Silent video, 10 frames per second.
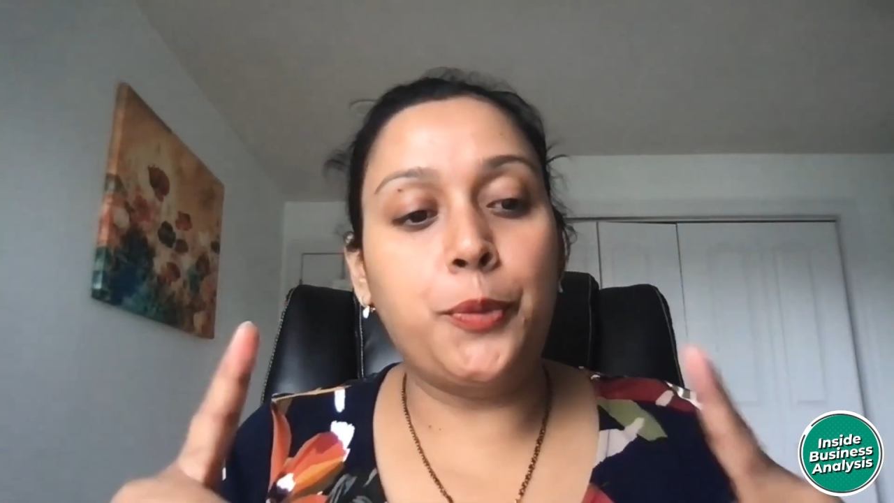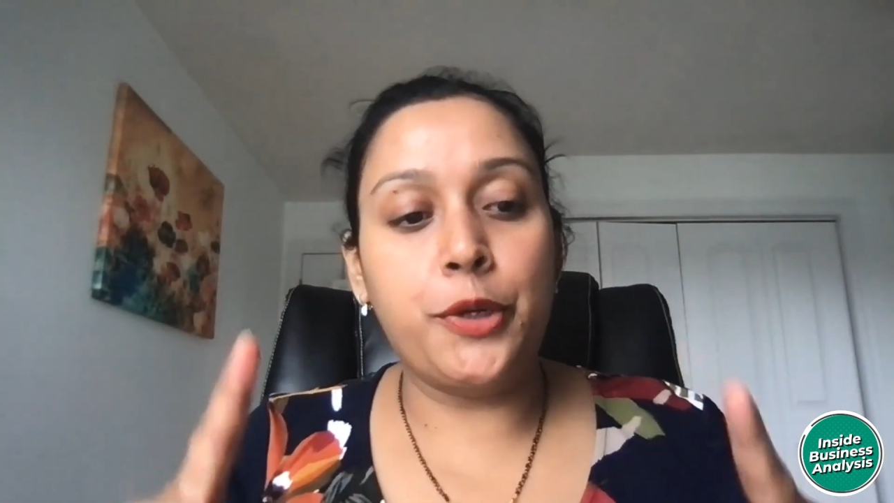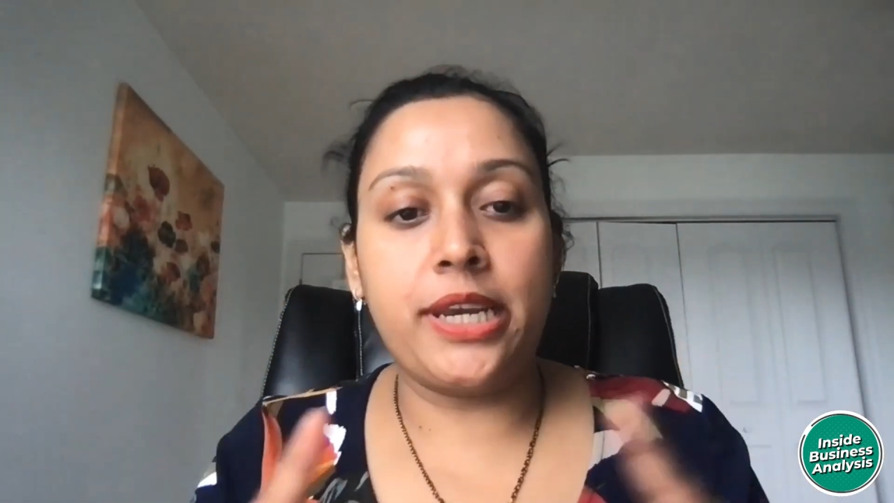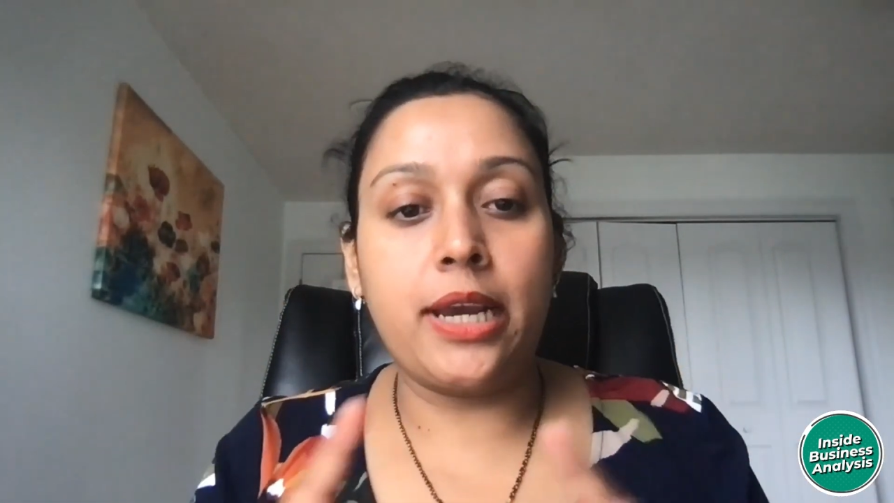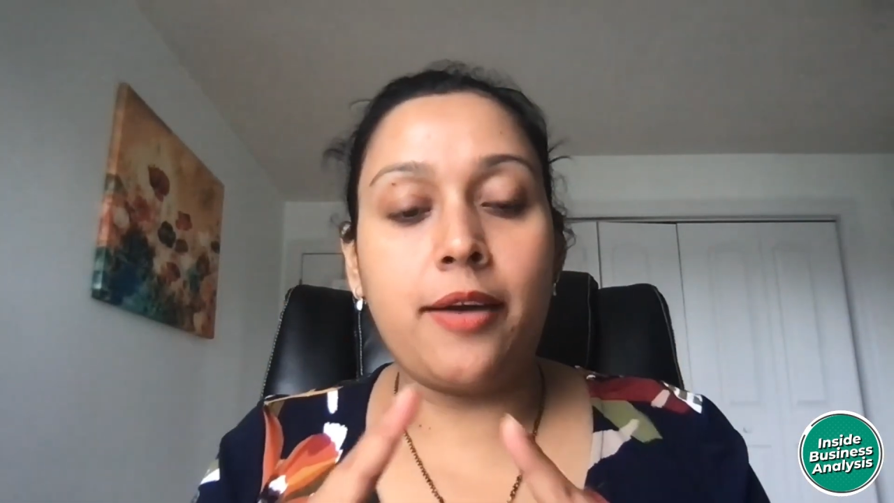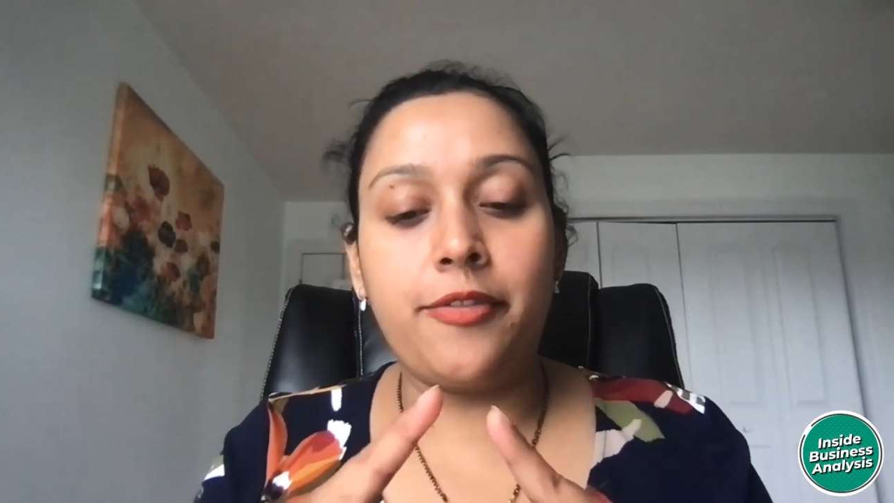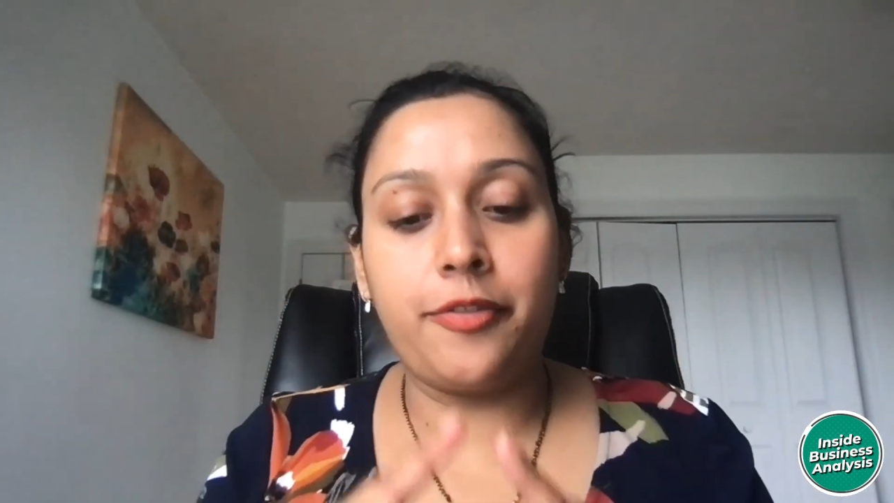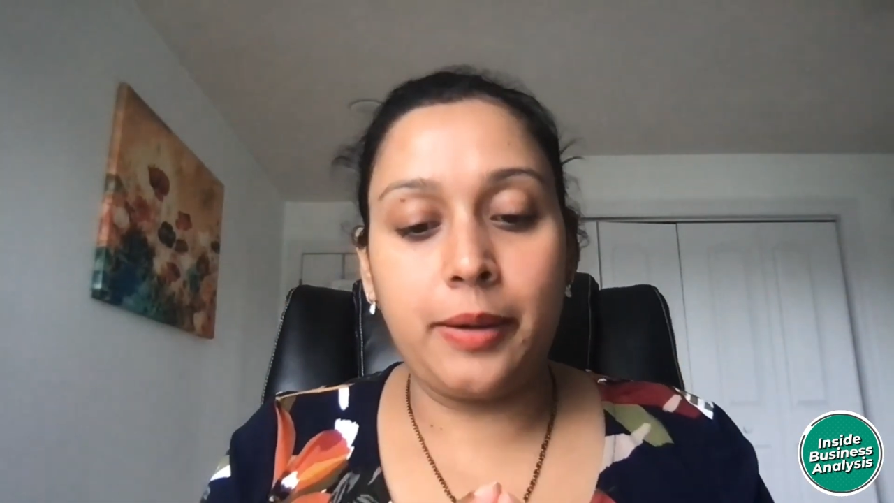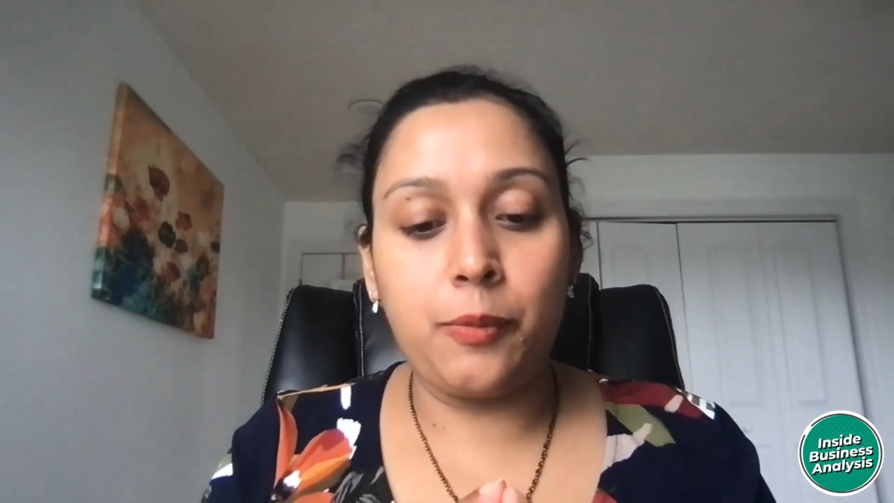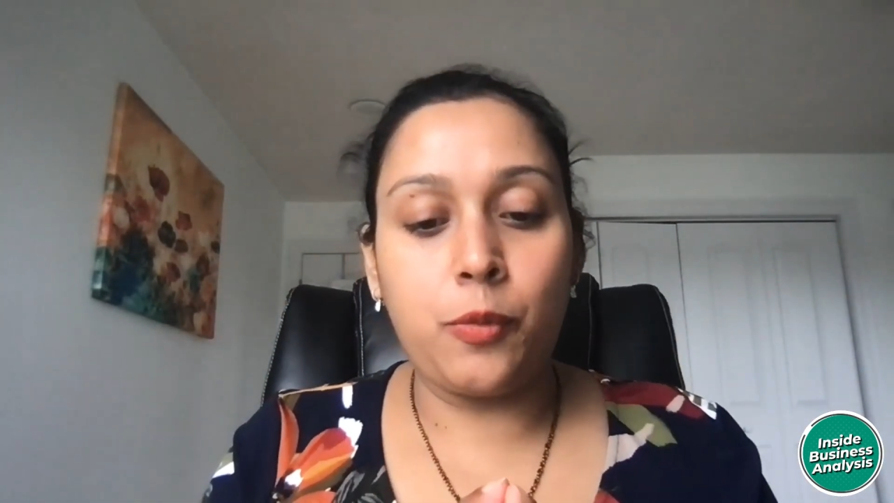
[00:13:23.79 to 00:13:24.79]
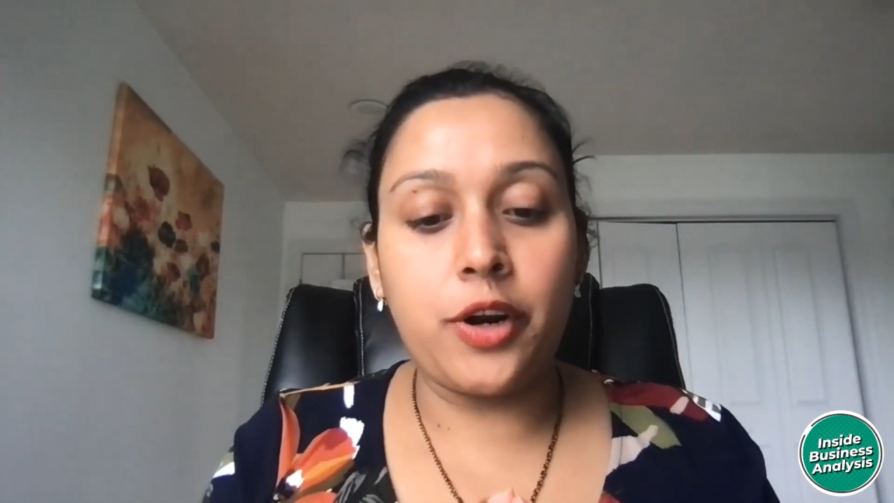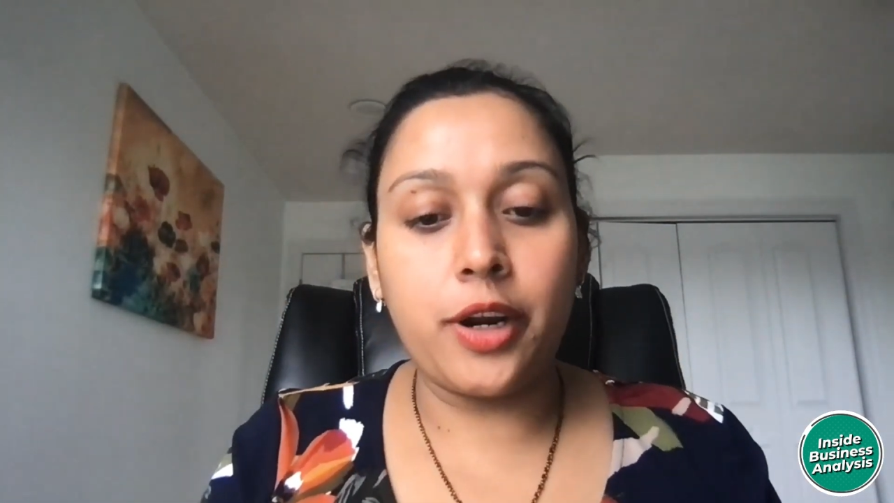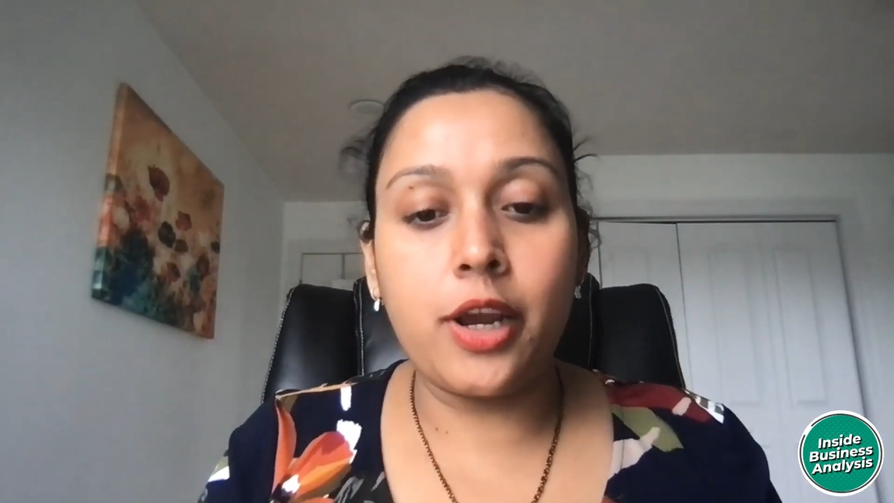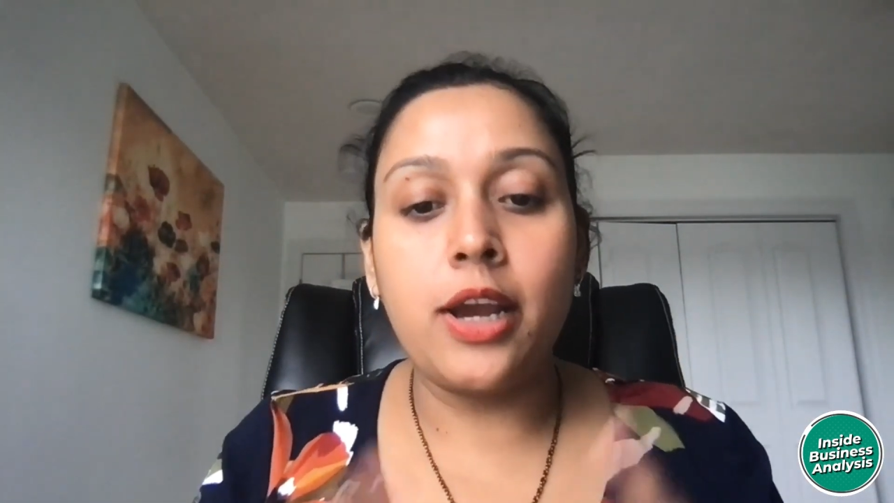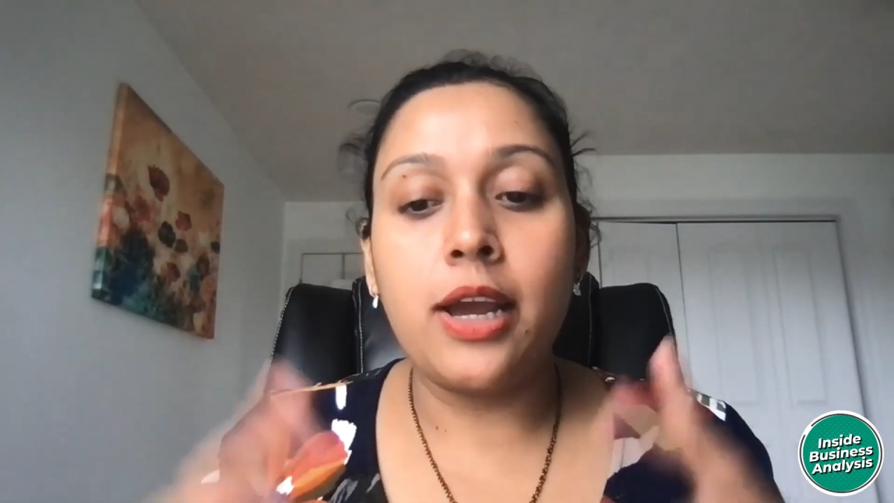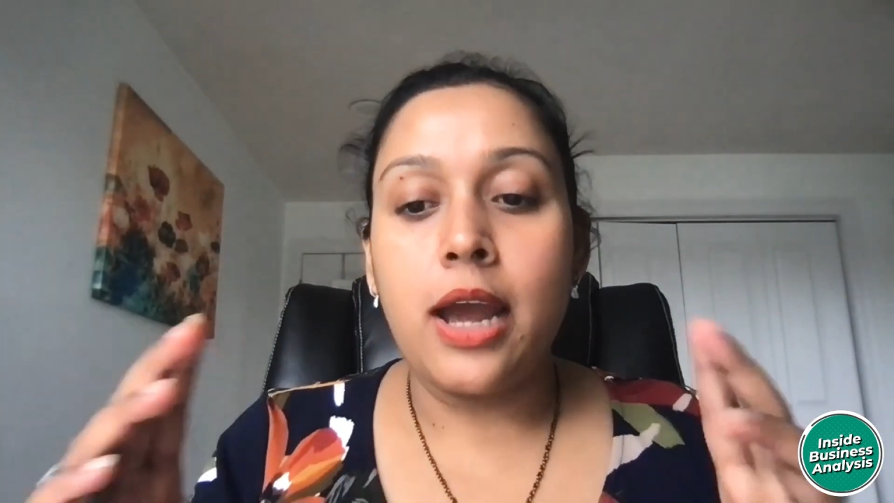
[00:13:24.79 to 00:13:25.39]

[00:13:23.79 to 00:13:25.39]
putting a framework